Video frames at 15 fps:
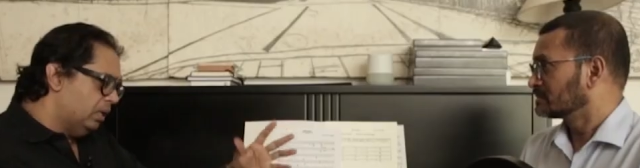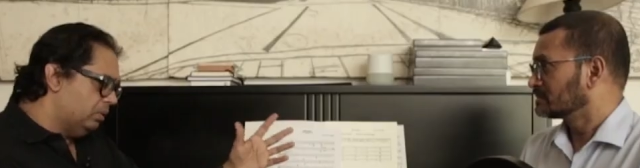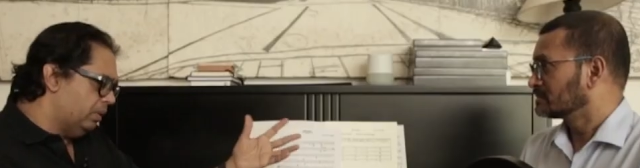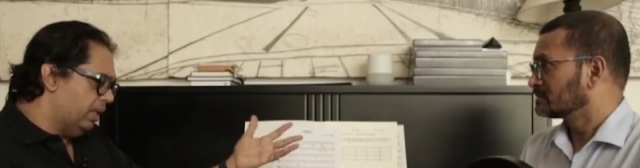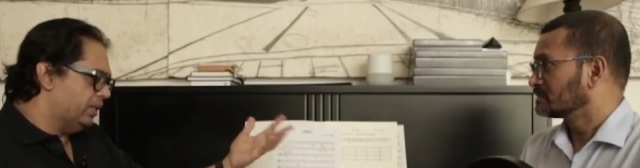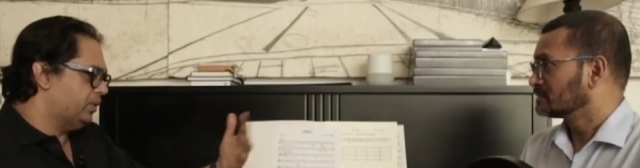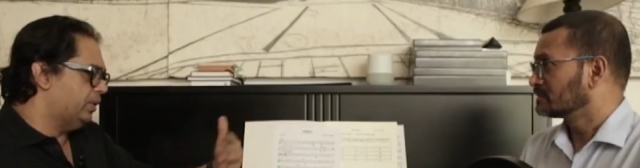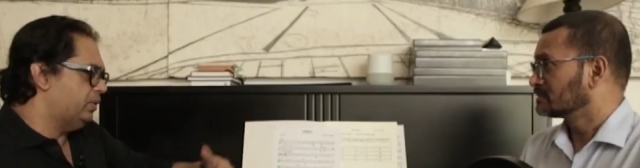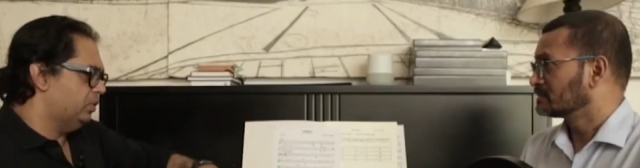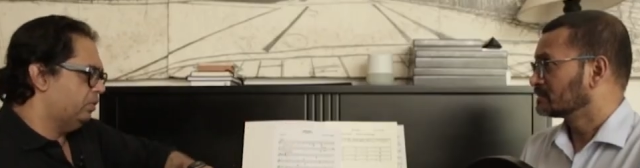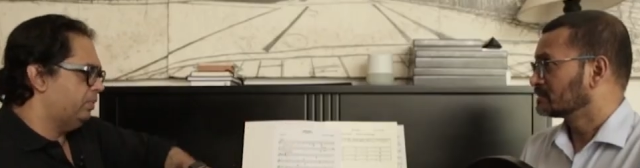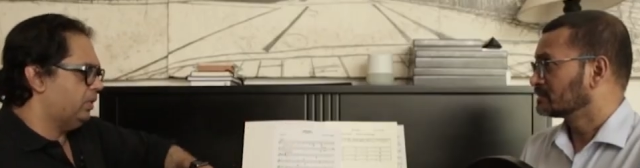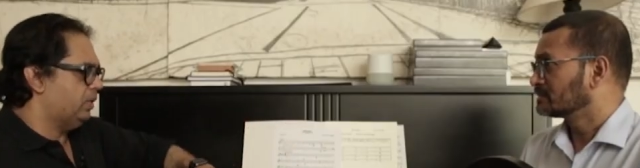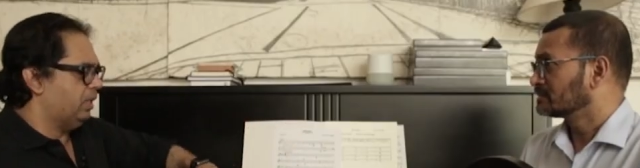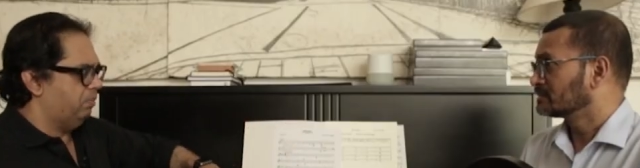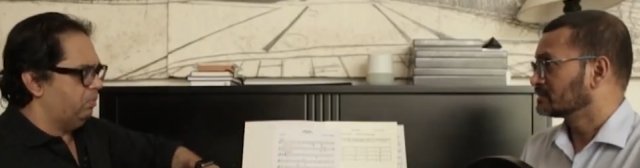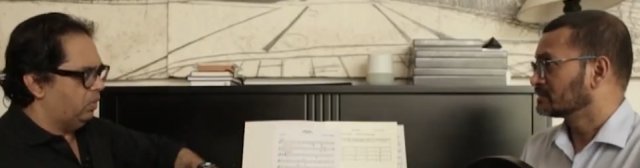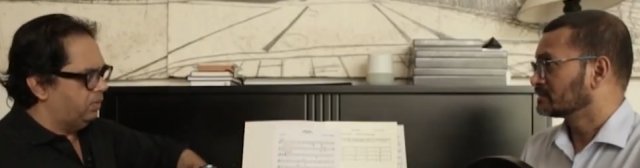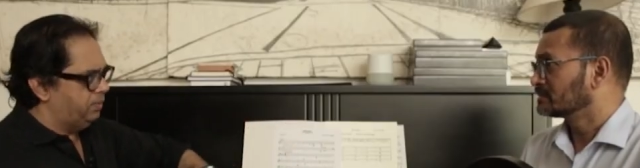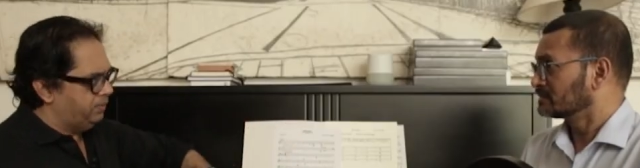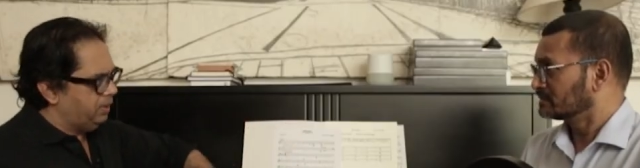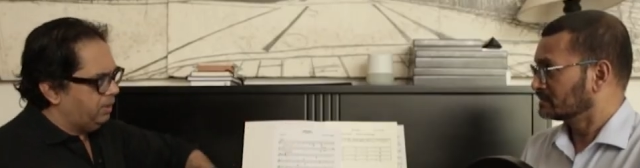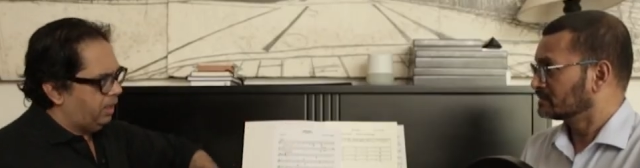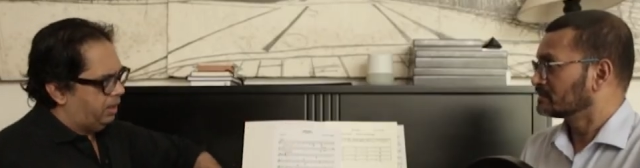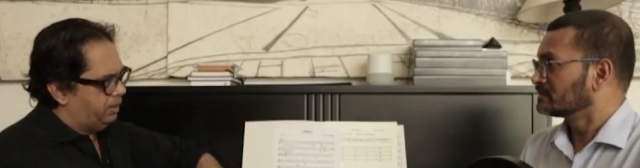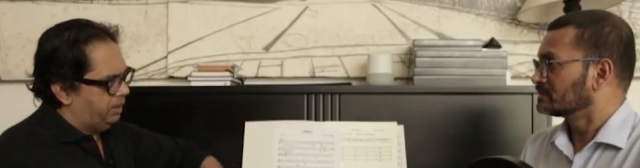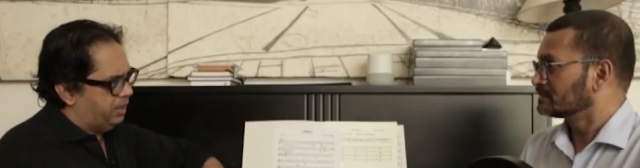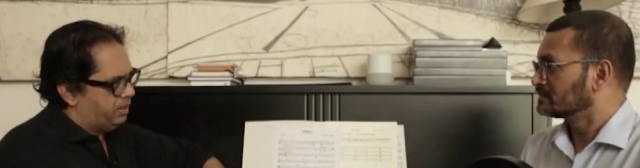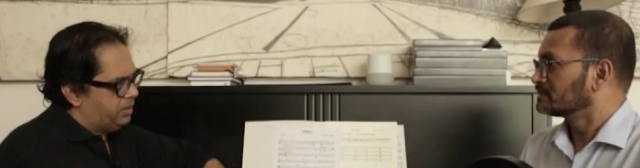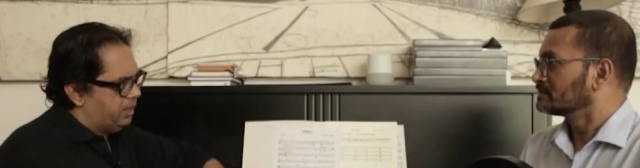Speaker 1: who actually told me to come over at
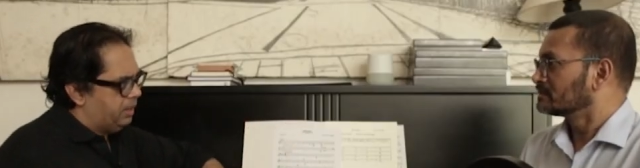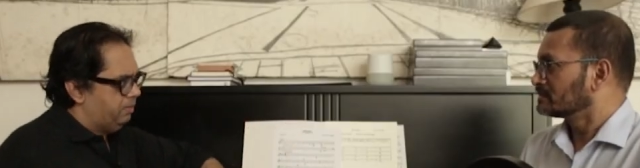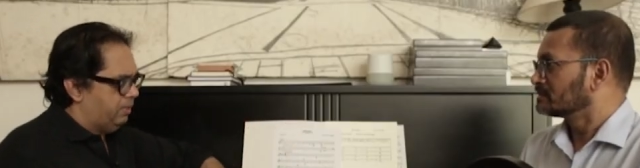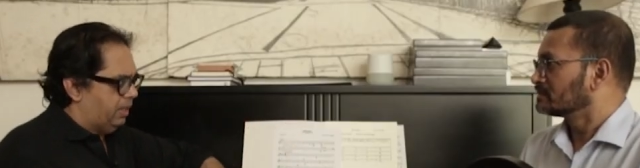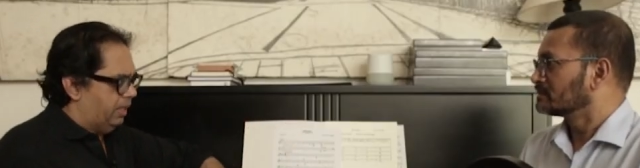that time